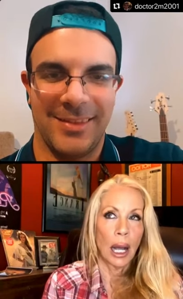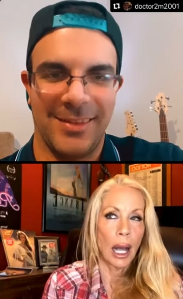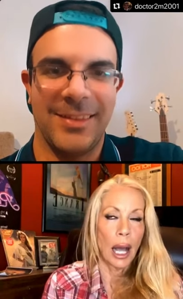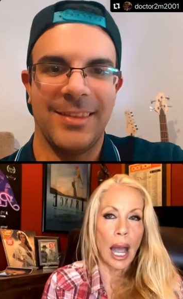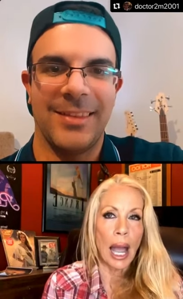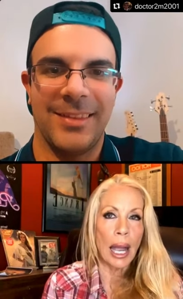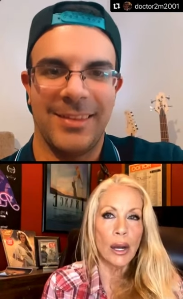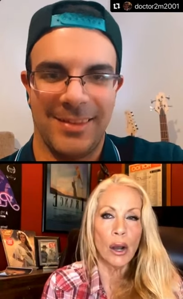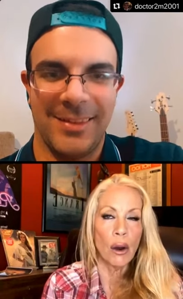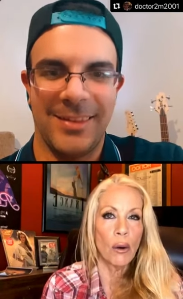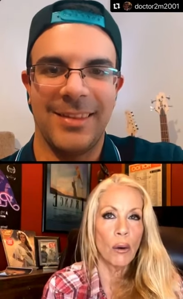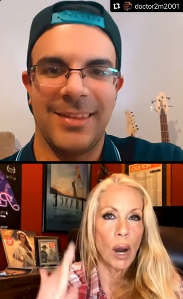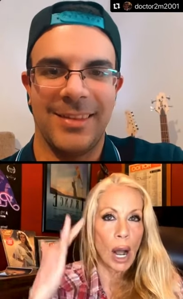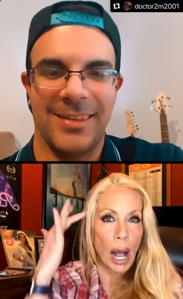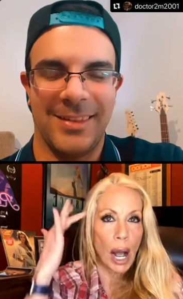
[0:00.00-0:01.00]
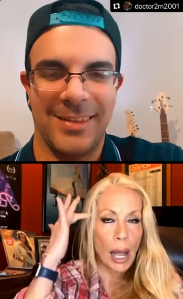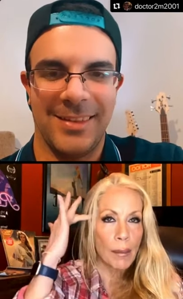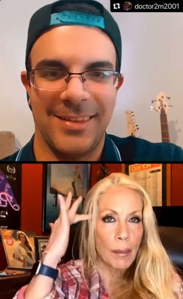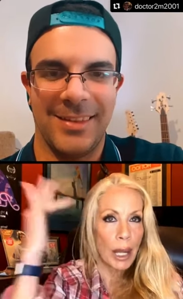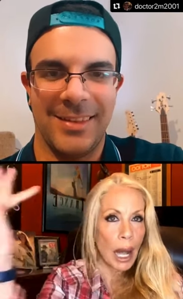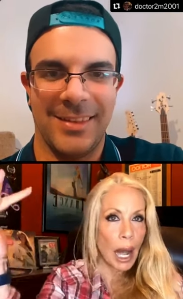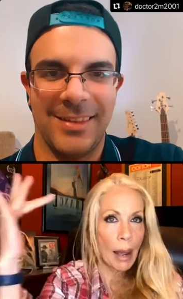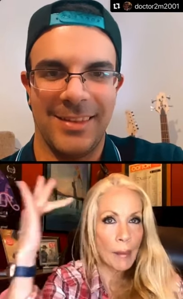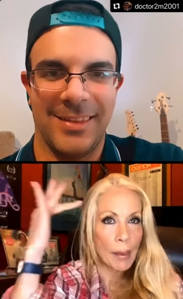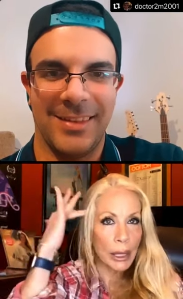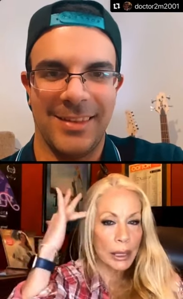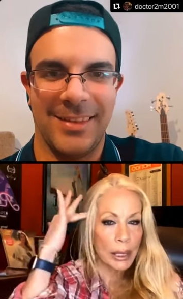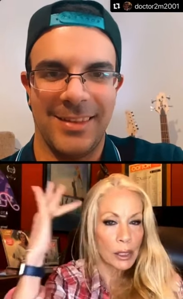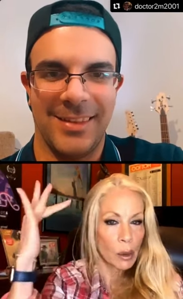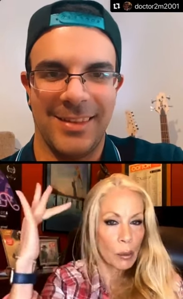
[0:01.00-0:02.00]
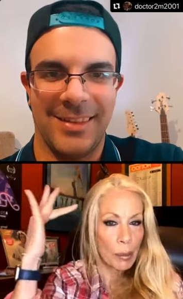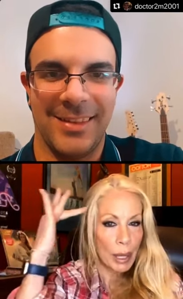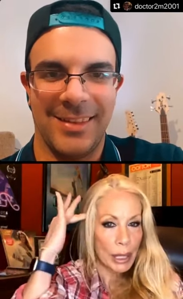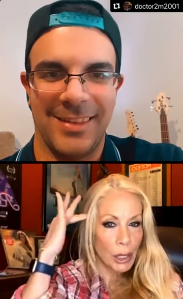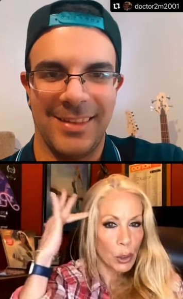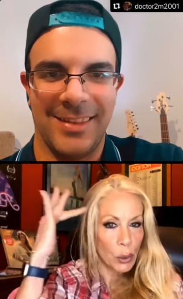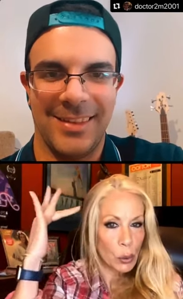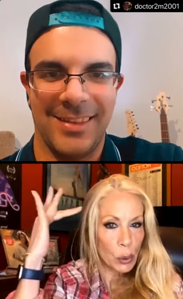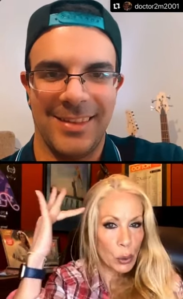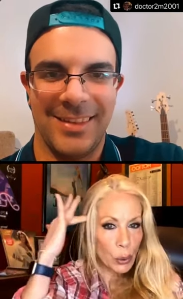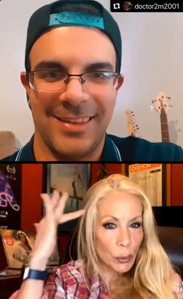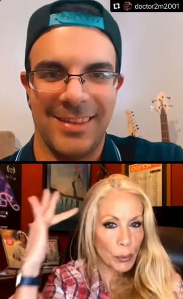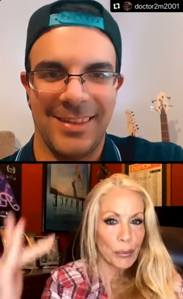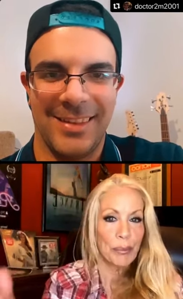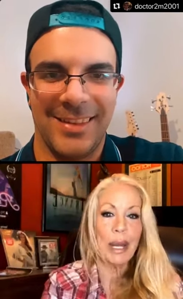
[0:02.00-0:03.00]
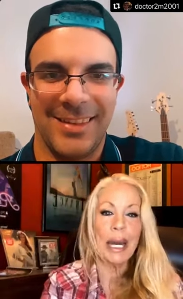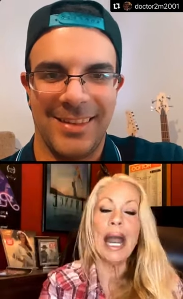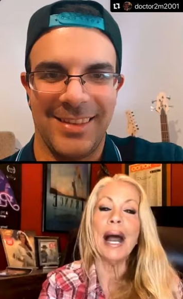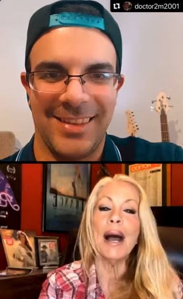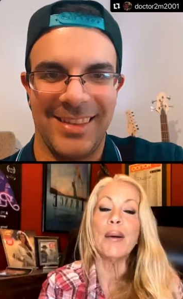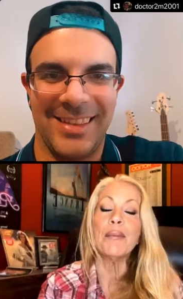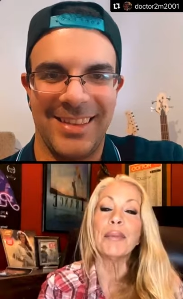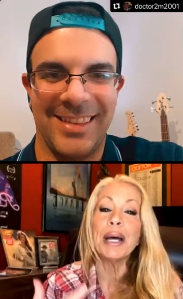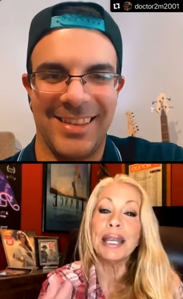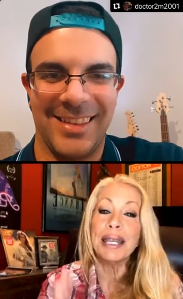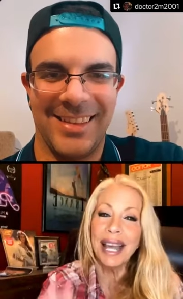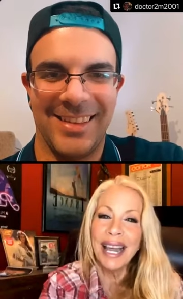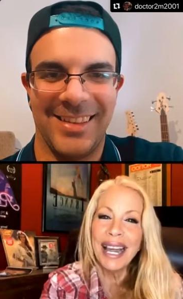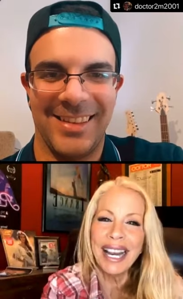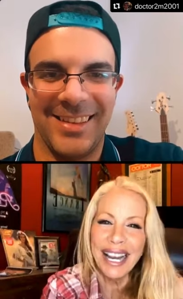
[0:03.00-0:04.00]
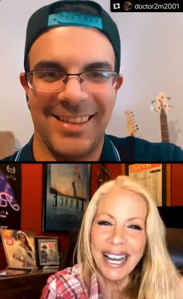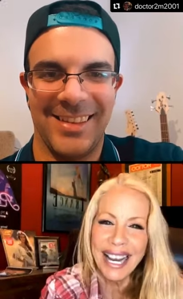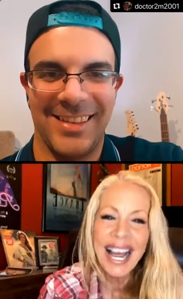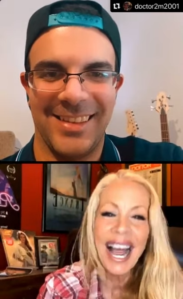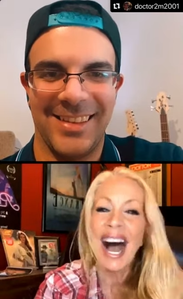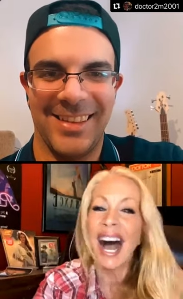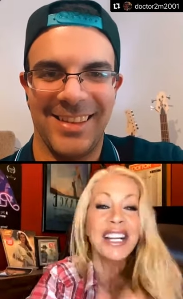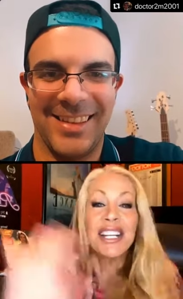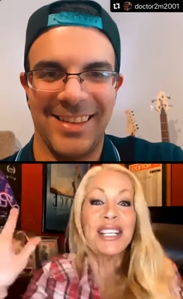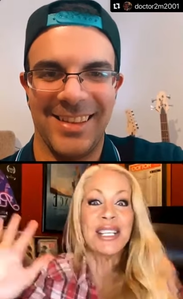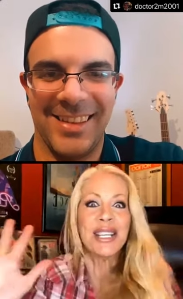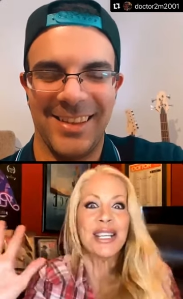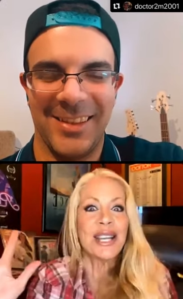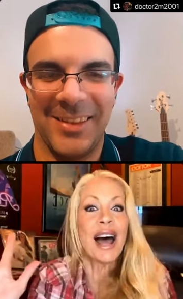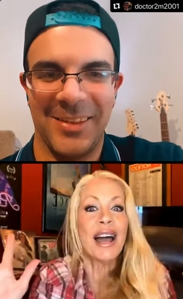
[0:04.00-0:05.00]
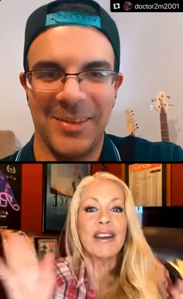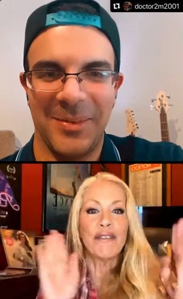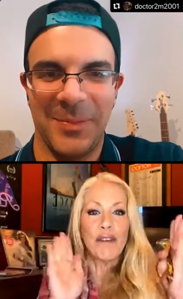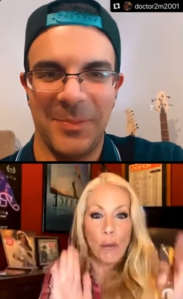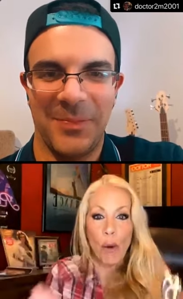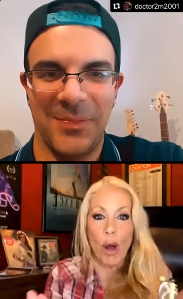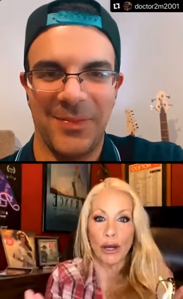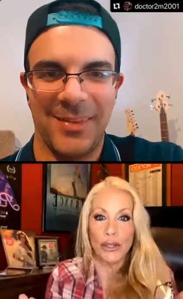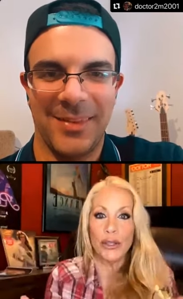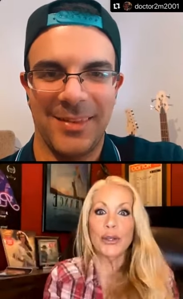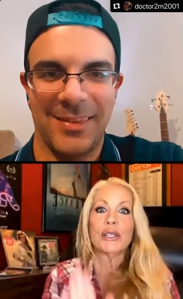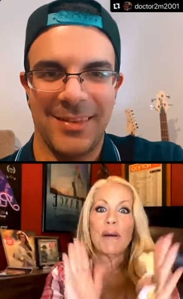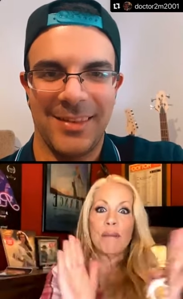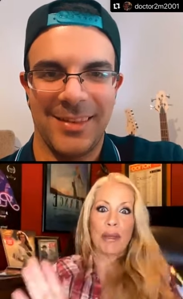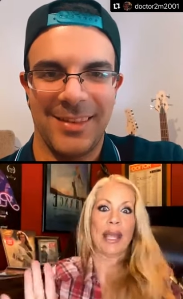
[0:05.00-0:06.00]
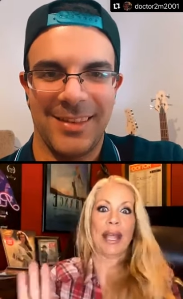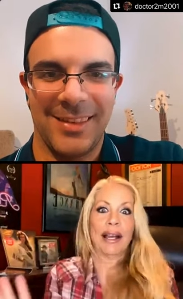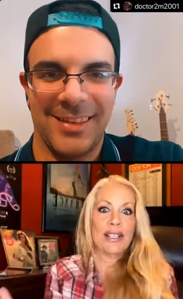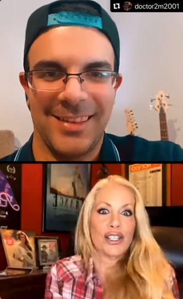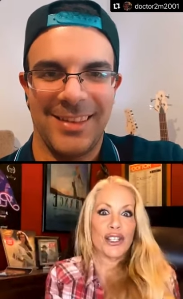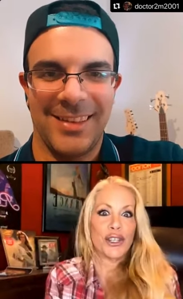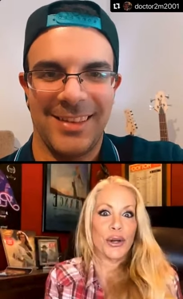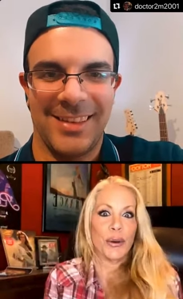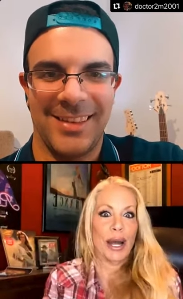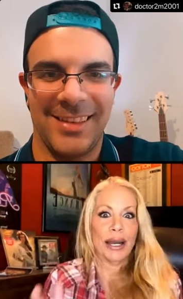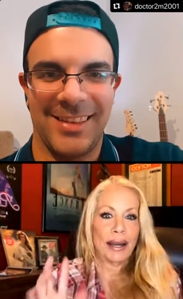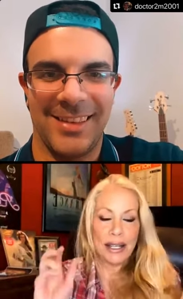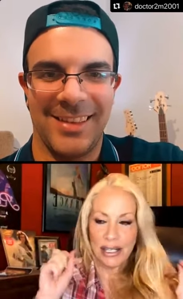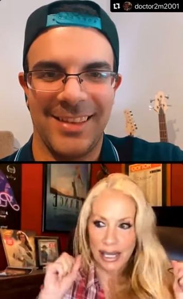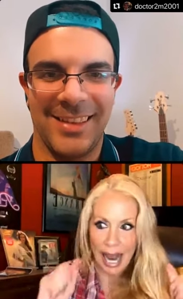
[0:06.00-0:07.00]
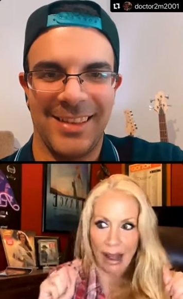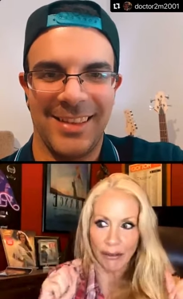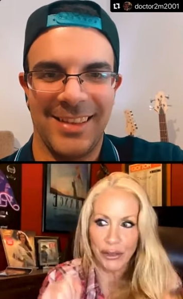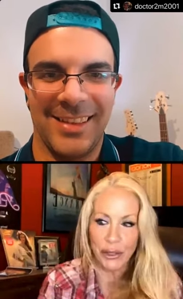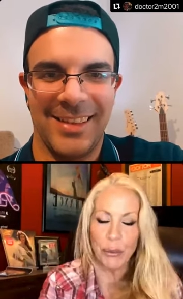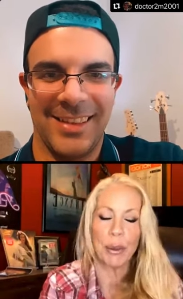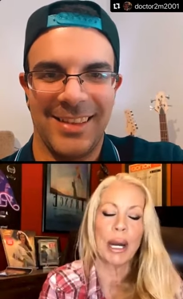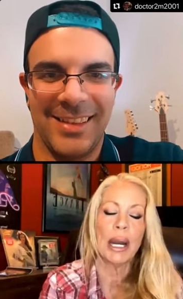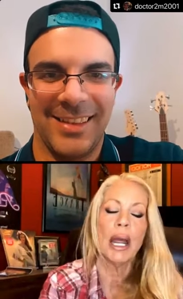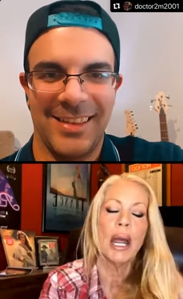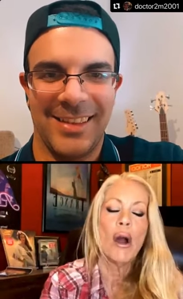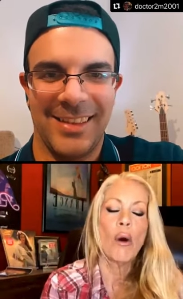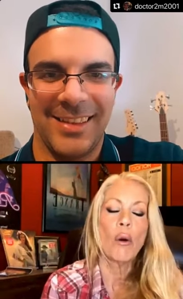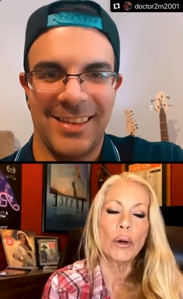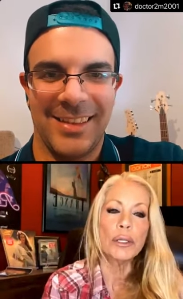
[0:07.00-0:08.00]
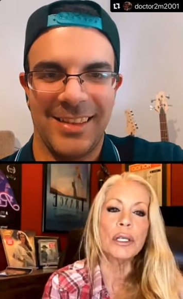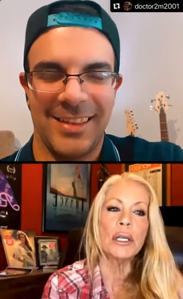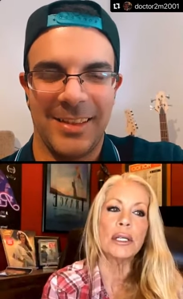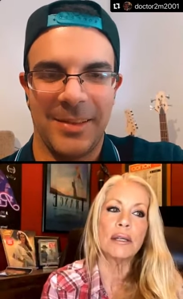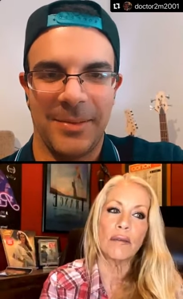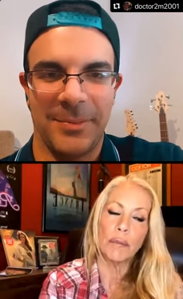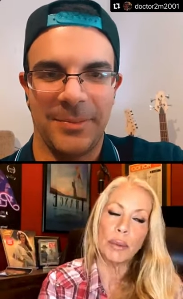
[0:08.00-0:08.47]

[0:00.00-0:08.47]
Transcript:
Speaker 1: I know I'm I'm a little bit cuckoo, but um, but I just decide if I want to do something, I just do it. I just have to. But horses have been